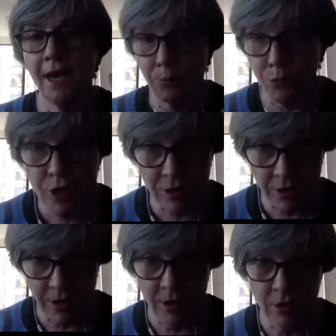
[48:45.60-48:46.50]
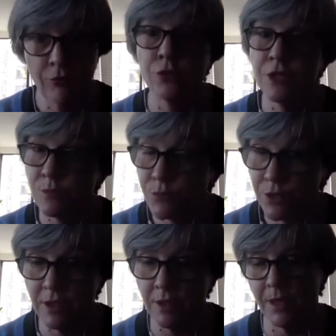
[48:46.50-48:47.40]
at breathing for these
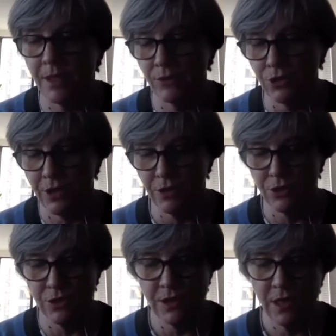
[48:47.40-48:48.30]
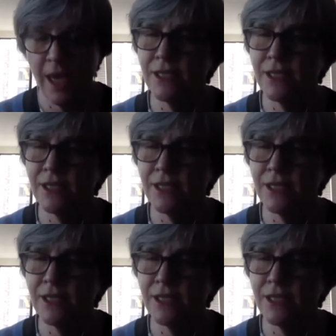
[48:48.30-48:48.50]
breathing pattern changes.